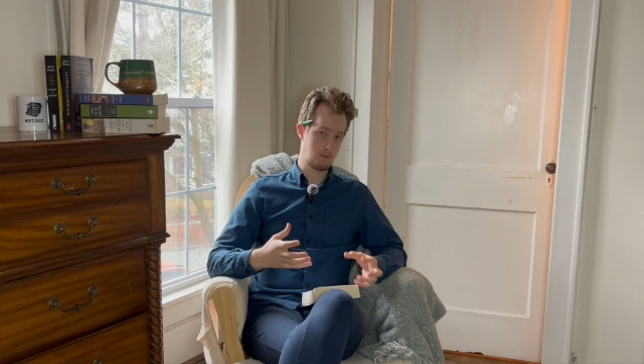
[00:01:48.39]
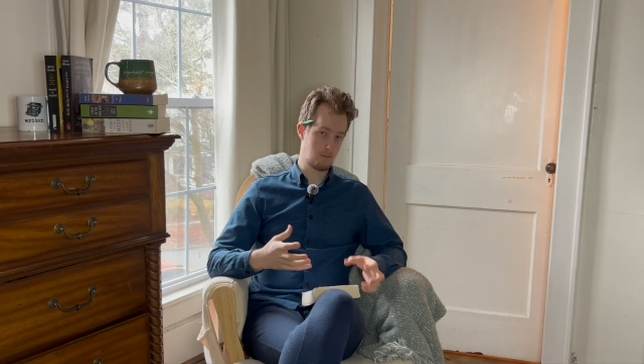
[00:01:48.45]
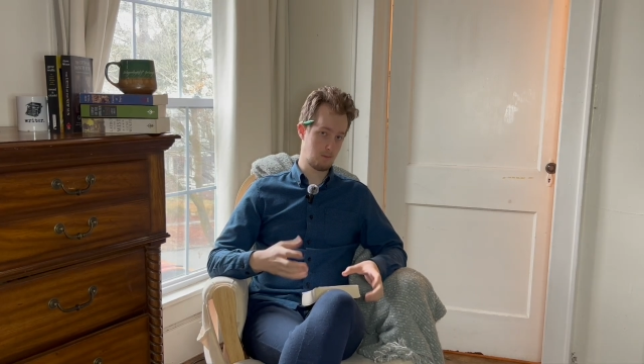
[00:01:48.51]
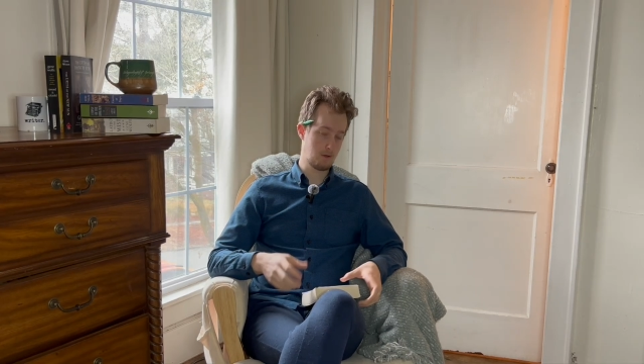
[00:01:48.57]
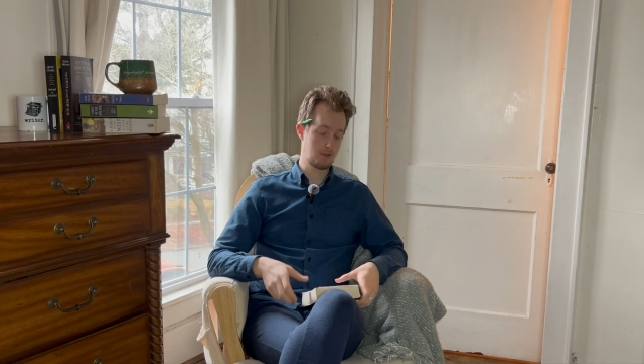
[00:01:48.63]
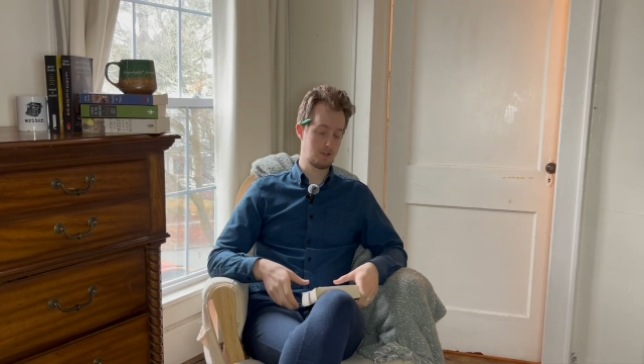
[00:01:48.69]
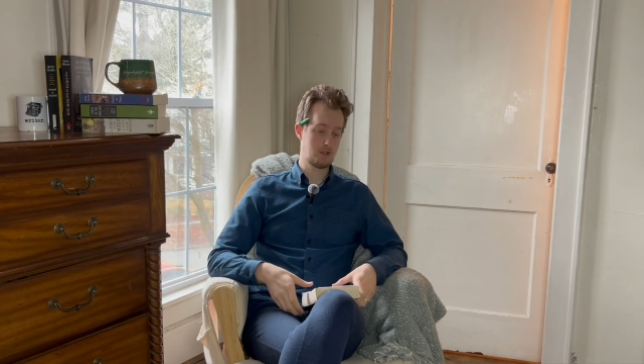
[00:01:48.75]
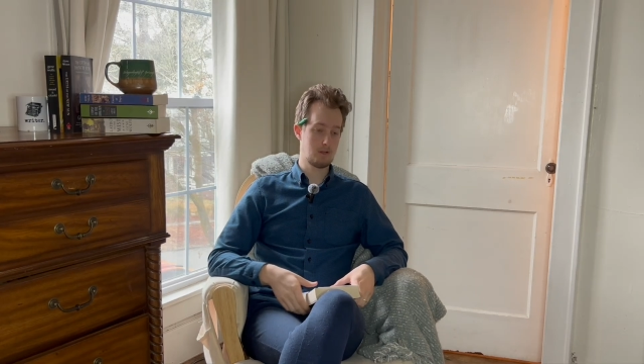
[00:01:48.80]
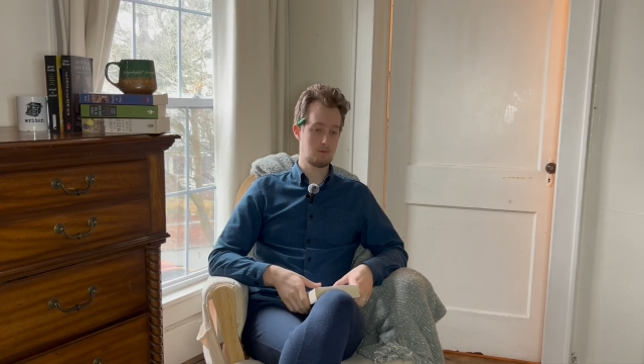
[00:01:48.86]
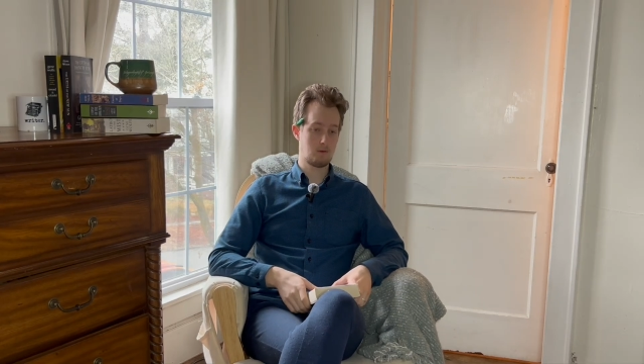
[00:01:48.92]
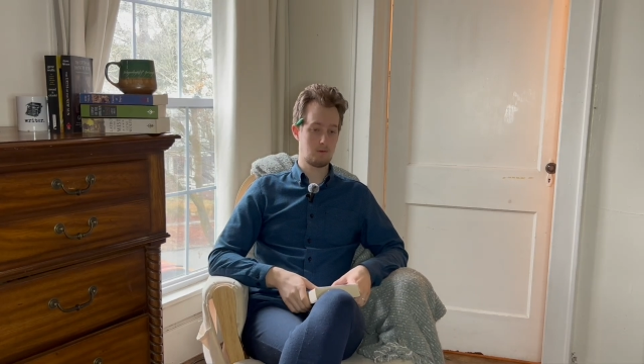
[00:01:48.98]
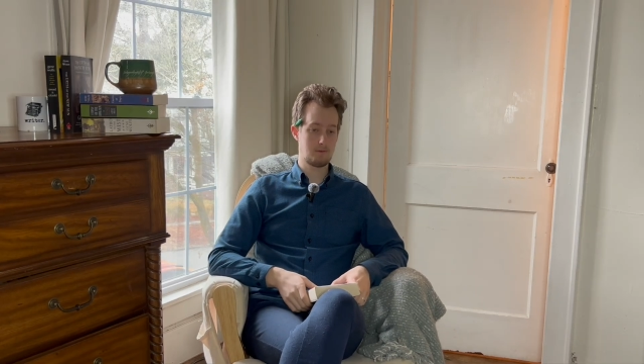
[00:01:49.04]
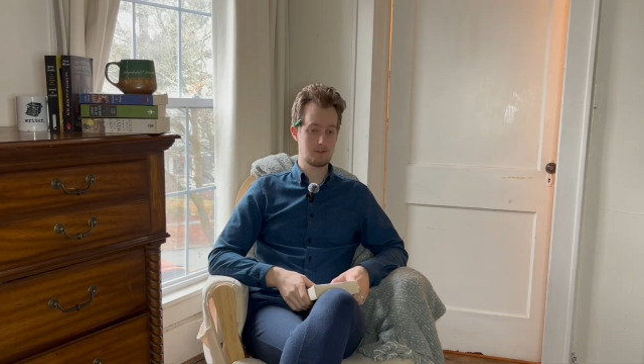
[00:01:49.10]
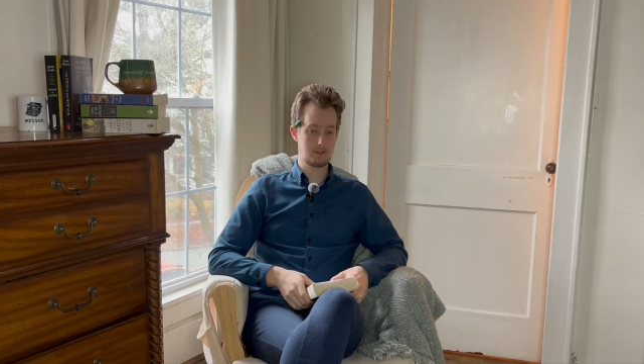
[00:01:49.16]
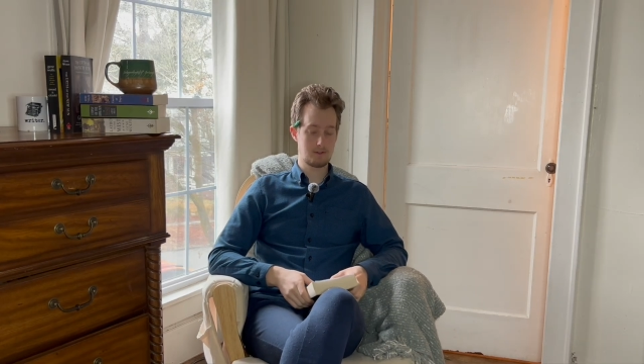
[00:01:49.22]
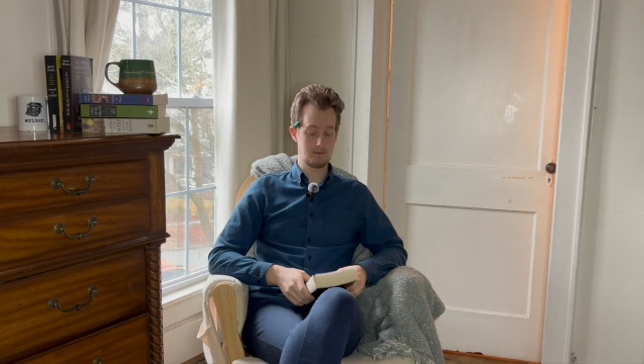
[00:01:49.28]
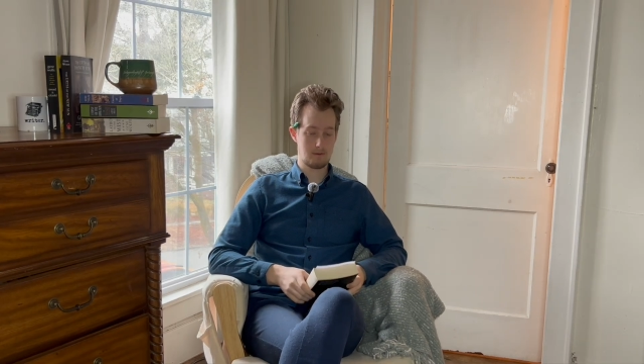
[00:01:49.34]
what Gene Wolfe
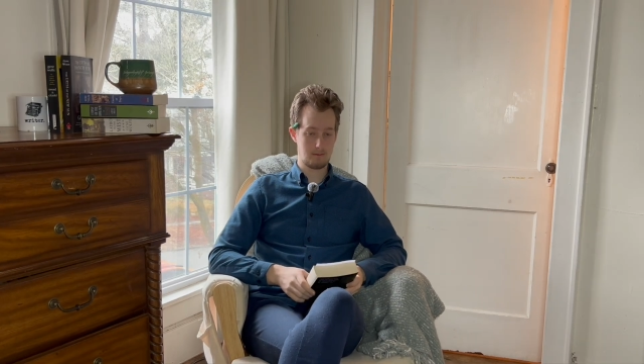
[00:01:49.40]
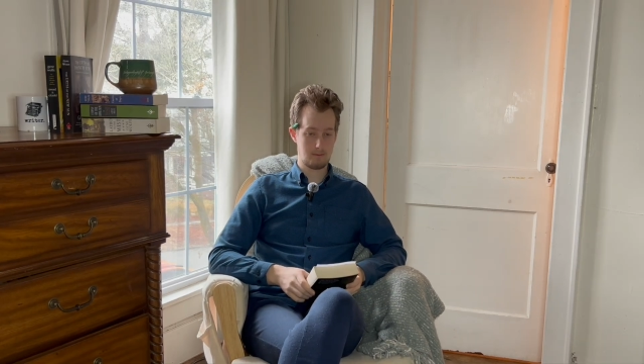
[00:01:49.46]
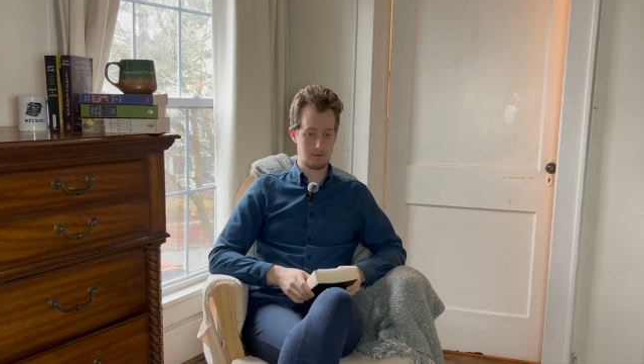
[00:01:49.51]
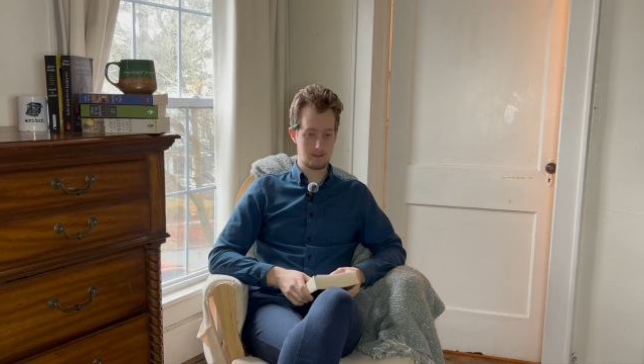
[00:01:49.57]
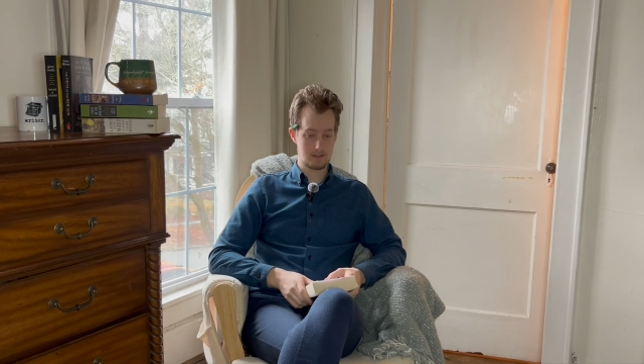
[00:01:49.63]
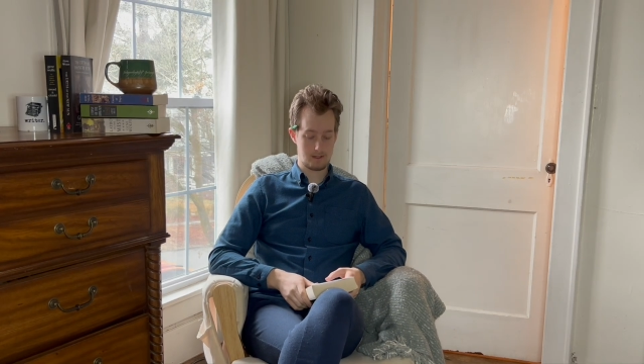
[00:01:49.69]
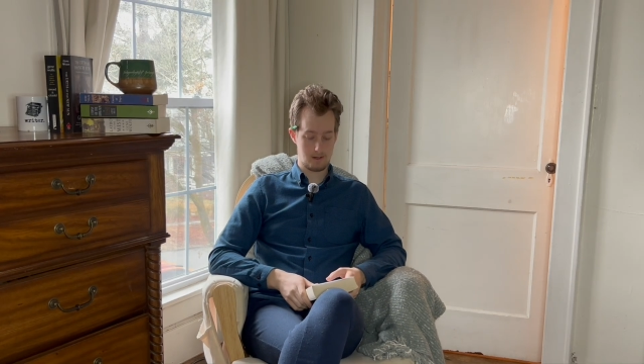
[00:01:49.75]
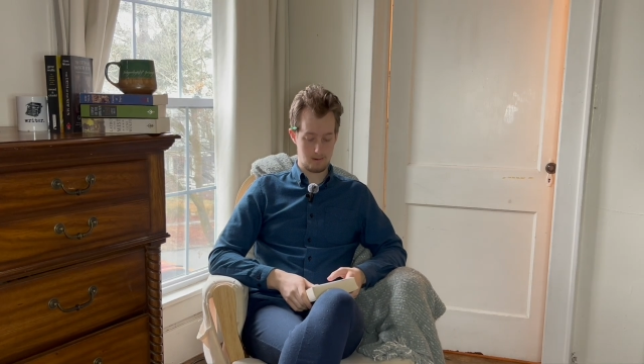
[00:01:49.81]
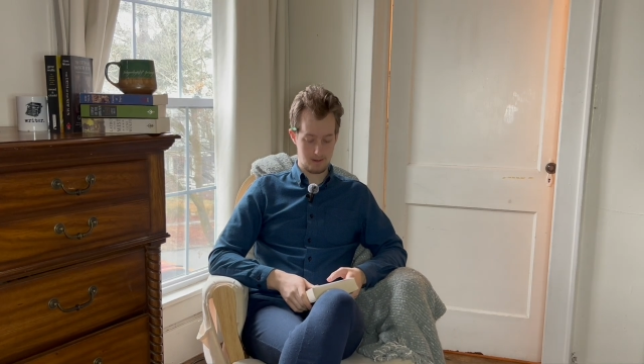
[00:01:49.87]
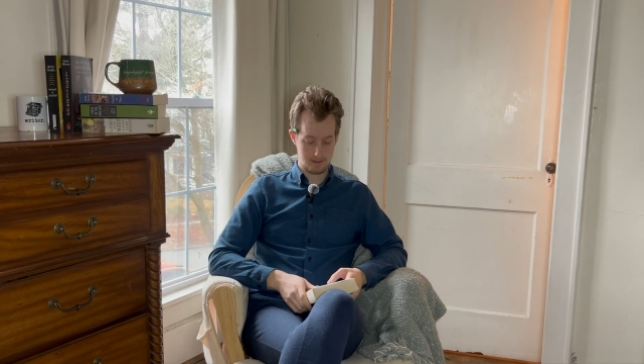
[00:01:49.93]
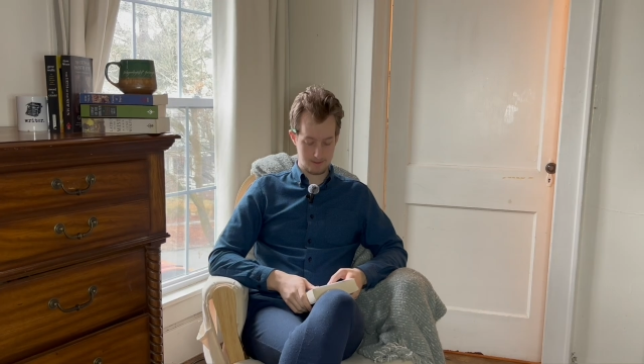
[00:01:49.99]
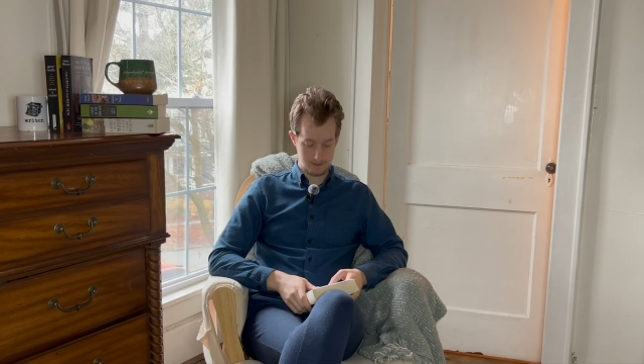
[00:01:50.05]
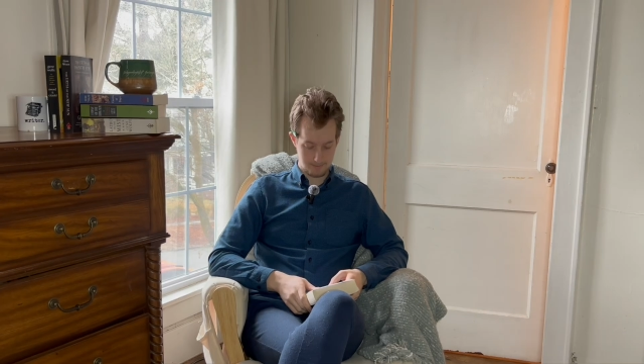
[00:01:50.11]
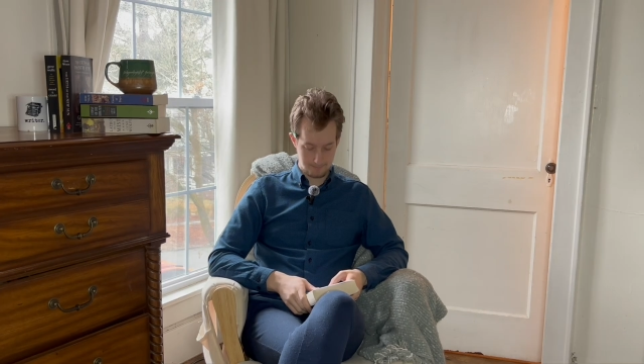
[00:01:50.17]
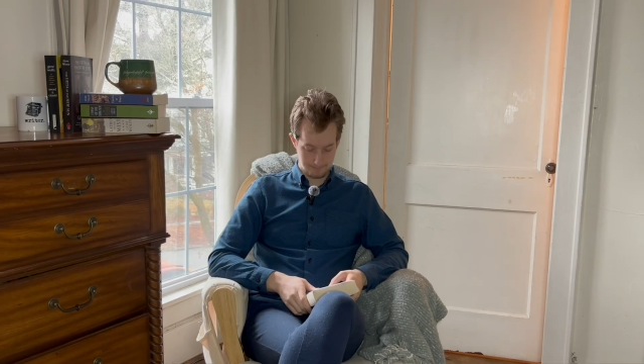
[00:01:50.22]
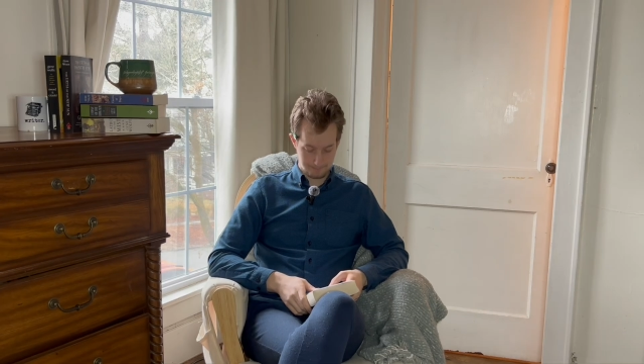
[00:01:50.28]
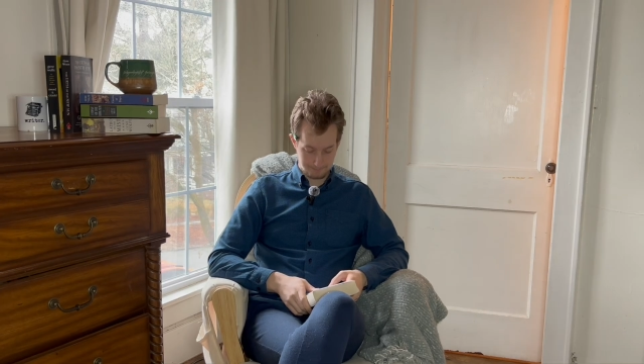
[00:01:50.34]
is doing with the series.